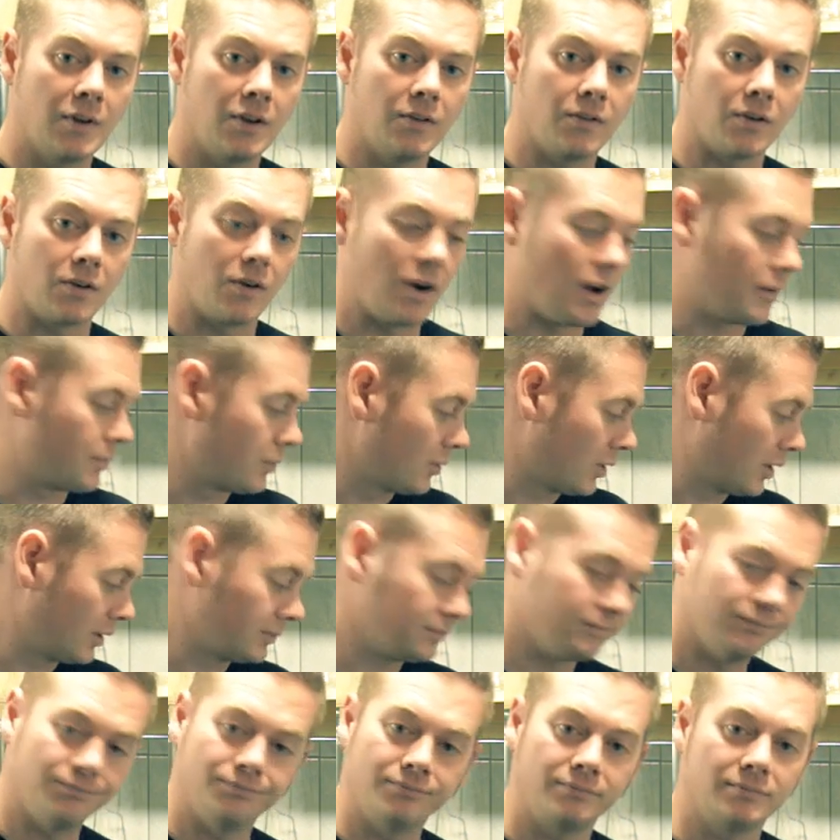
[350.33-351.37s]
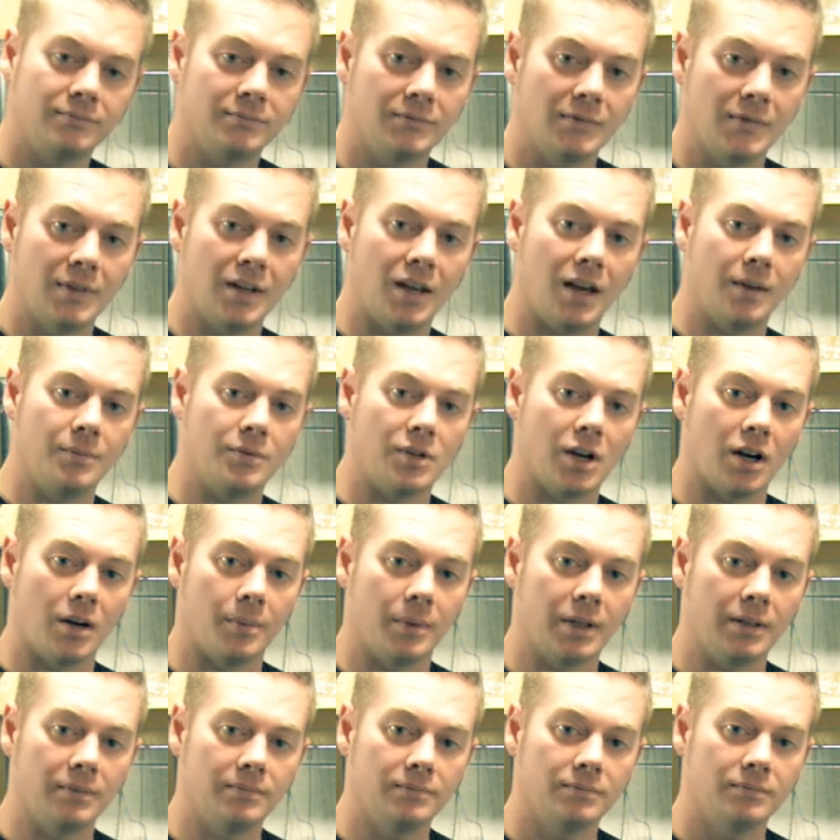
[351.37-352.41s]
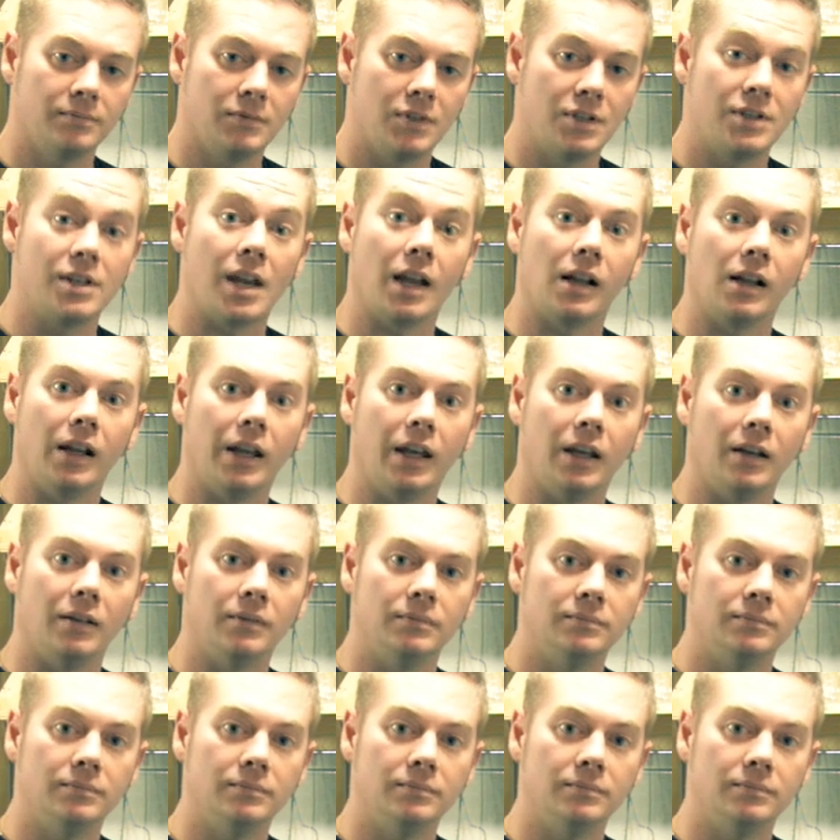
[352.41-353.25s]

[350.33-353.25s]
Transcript: For Craft Brewing, I'm Jeremy. Stay clean.